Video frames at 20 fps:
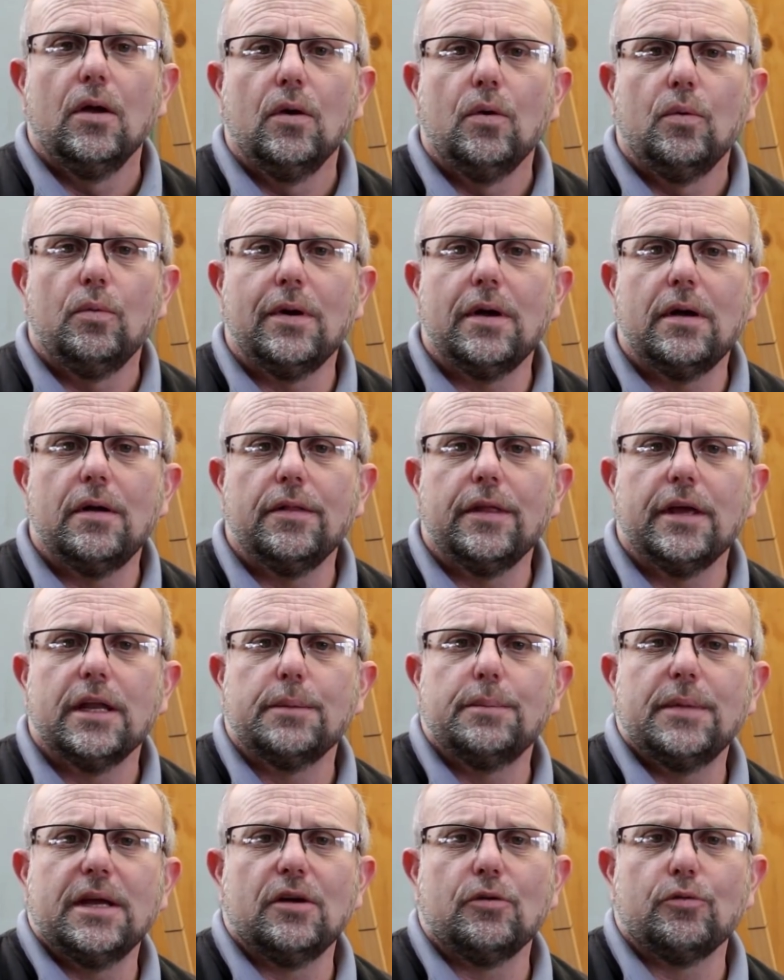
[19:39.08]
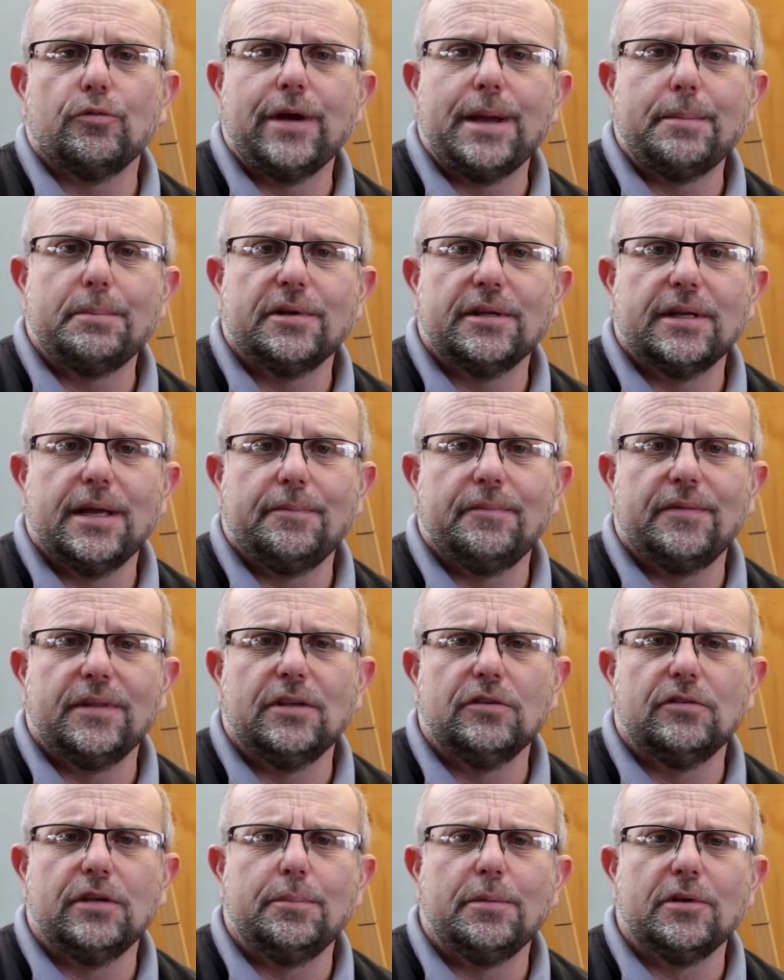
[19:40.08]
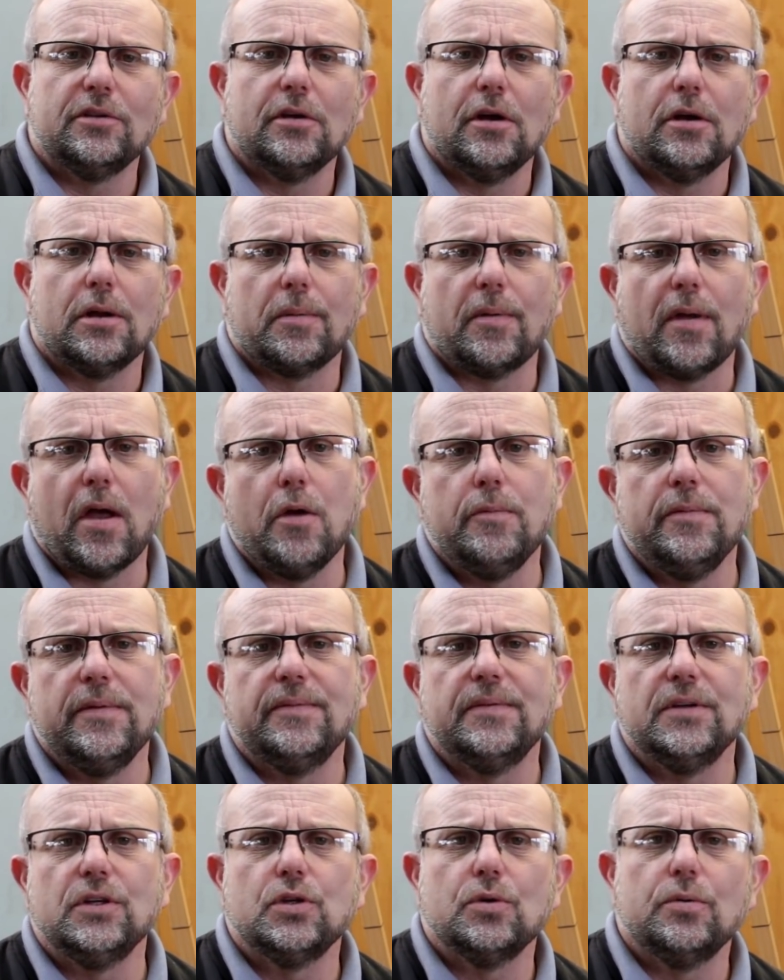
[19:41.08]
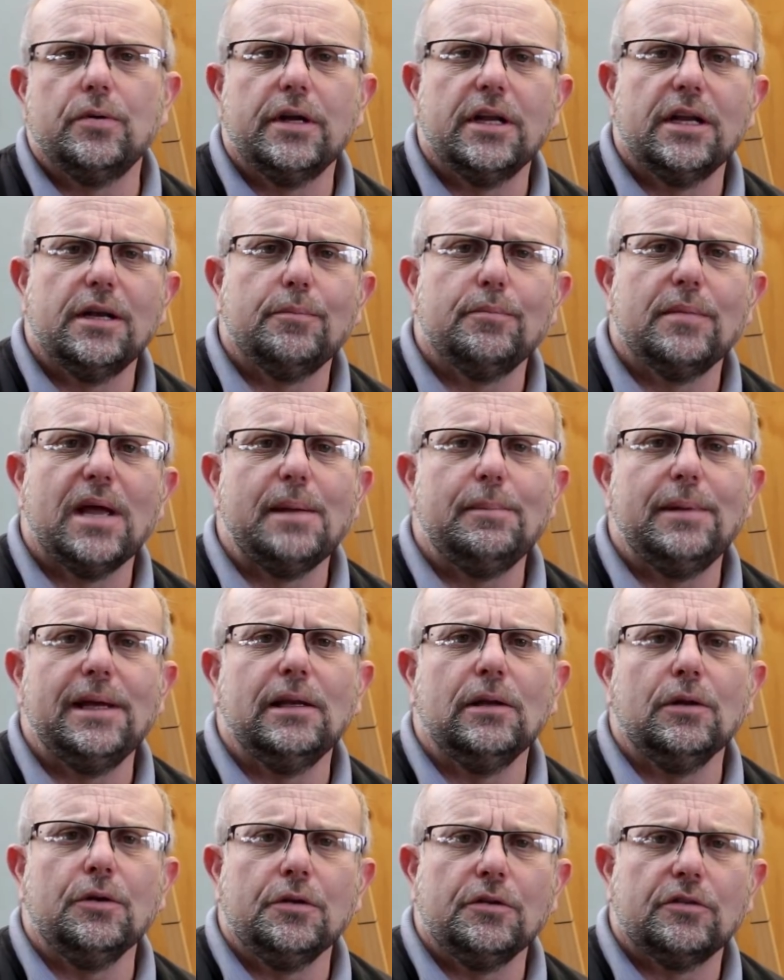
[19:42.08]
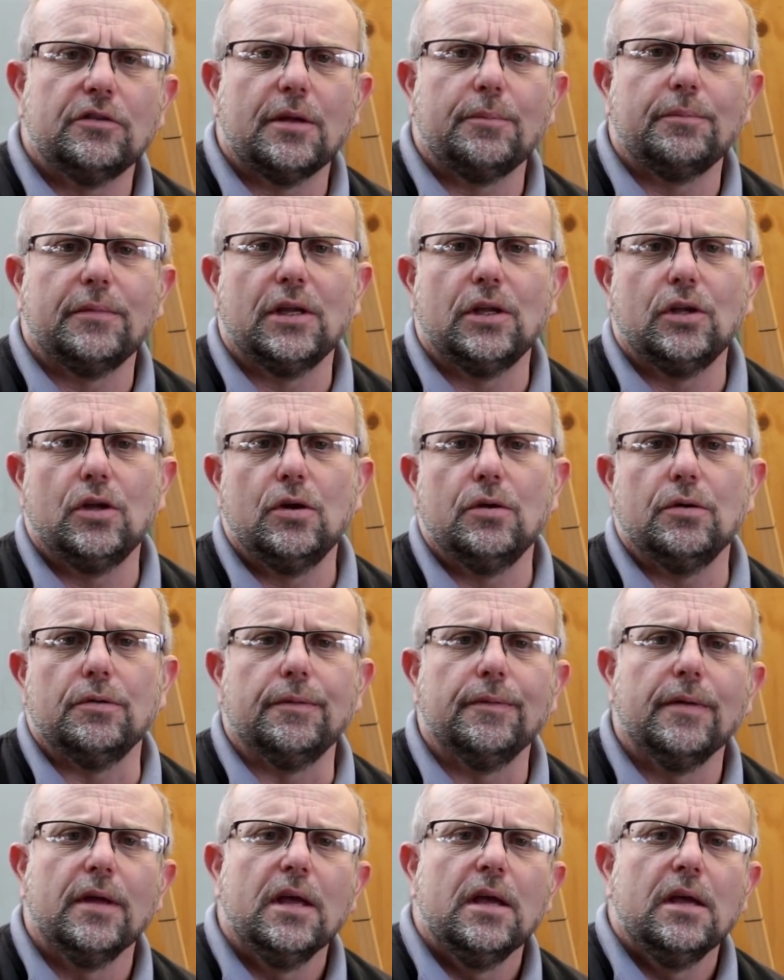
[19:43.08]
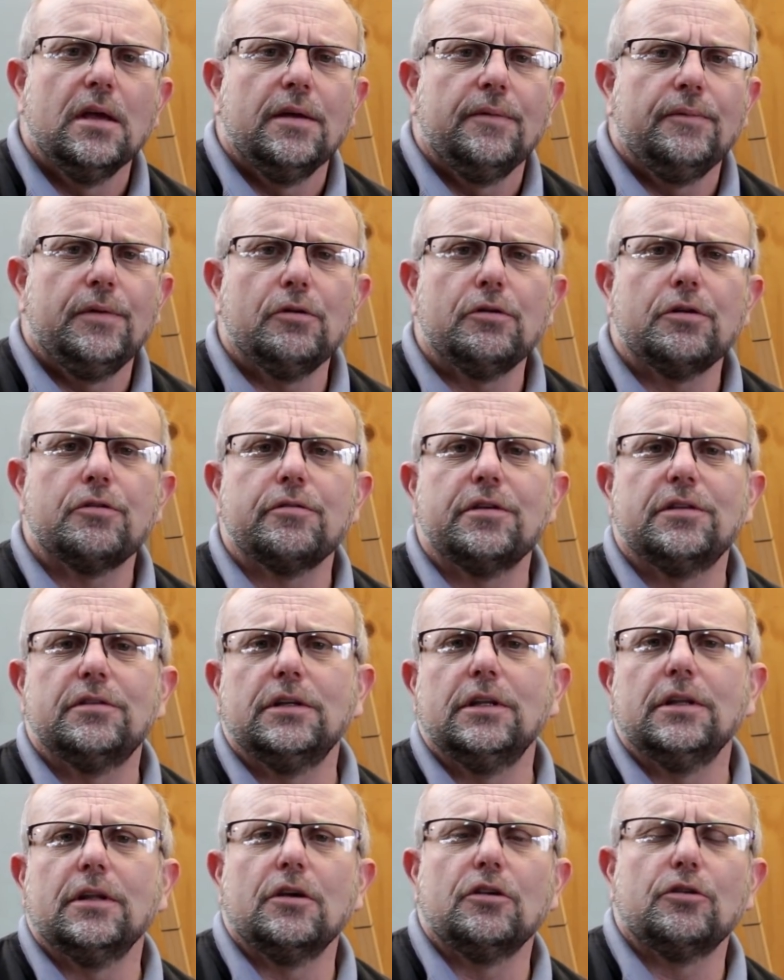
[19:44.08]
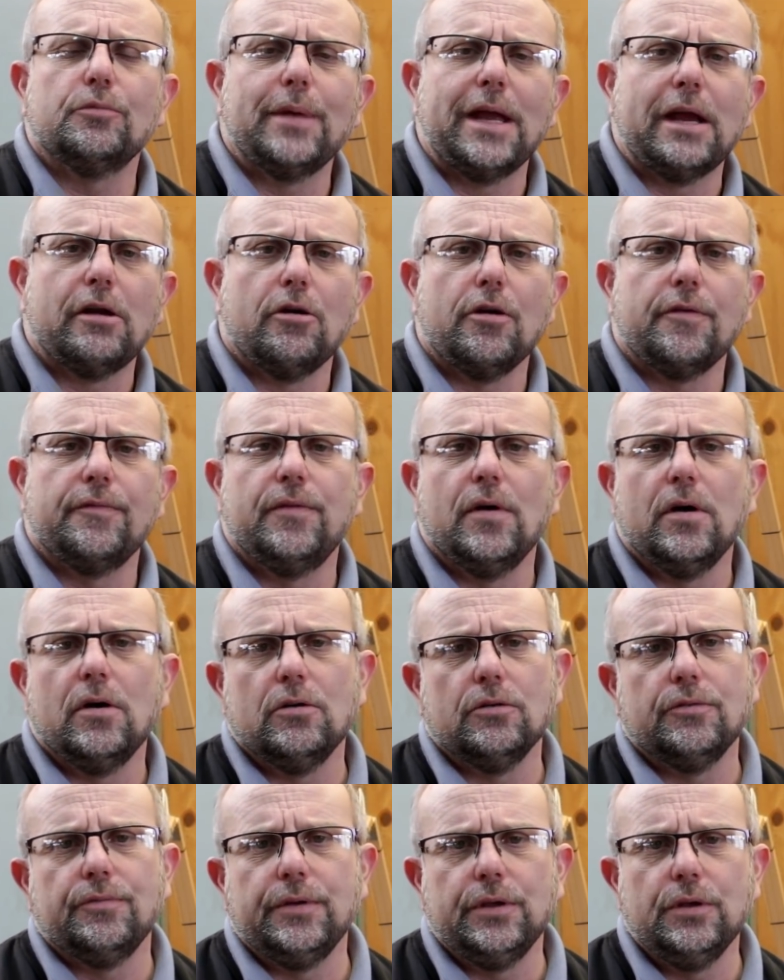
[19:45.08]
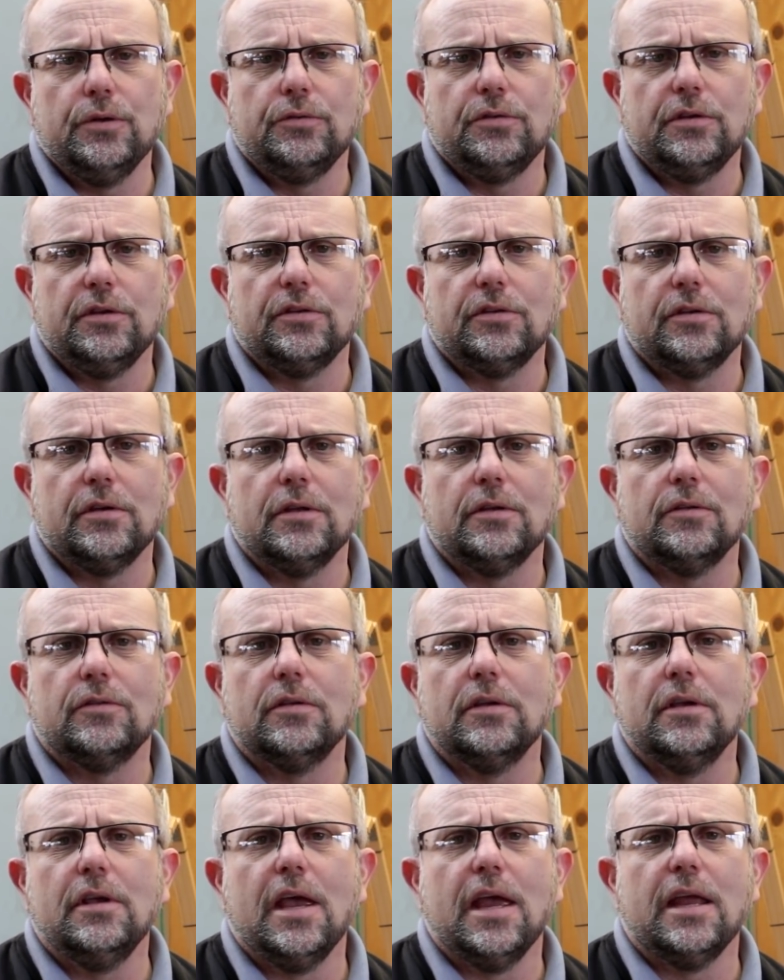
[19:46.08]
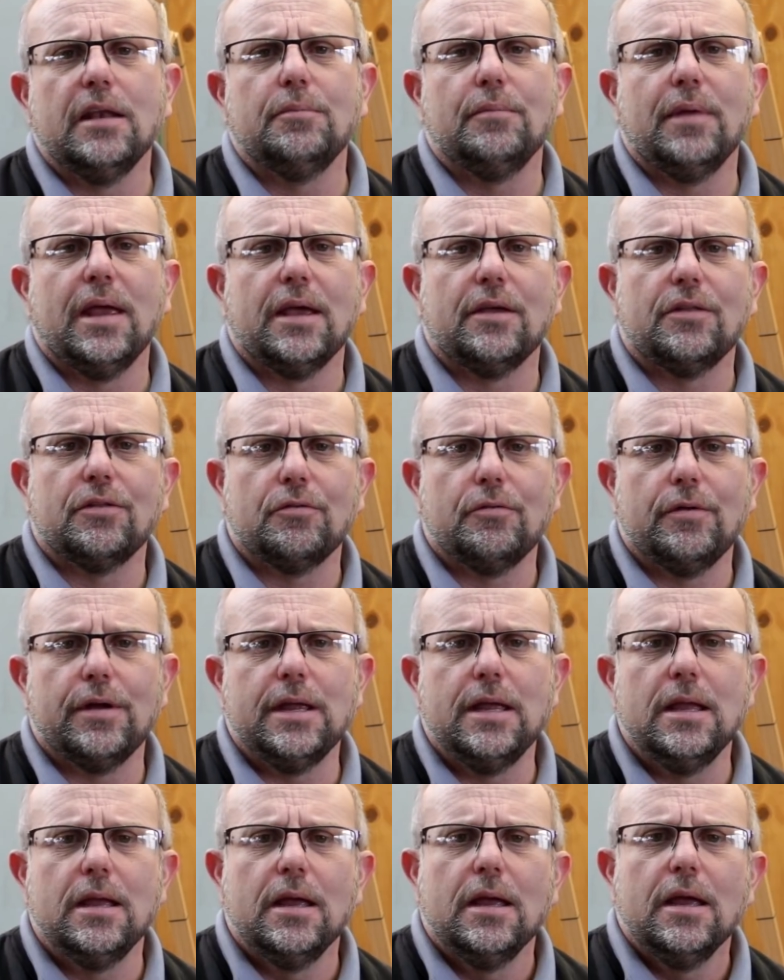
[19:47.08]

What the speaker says: Well, that about wraps it up for this episode. I hope you've enjoyed it and maybe learned something new. If you're interested in those macro files for UCCNC and Mac 3,